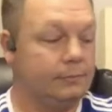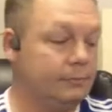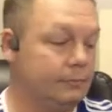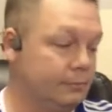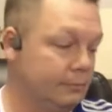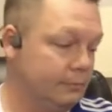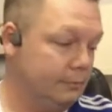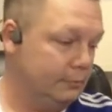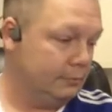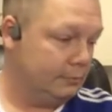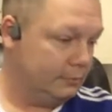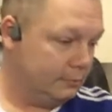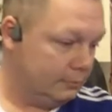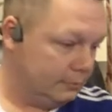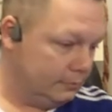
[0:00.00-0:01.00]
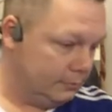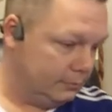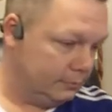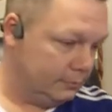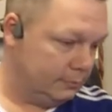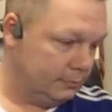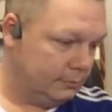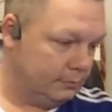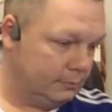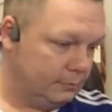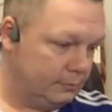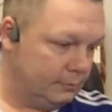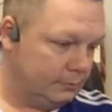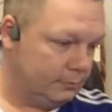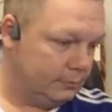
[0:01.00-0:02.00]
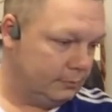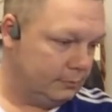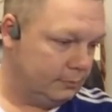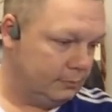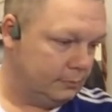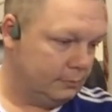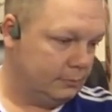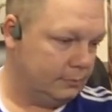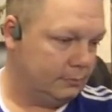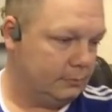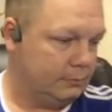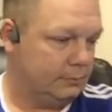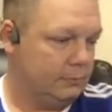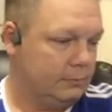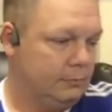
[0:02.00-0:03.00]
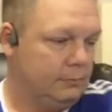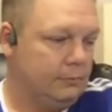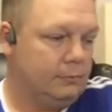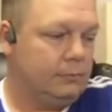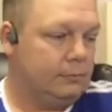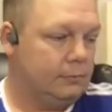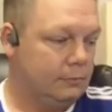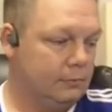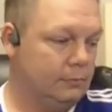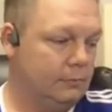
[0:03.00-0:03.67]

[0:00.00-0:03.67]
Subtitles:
No words are spoken by the person on screen.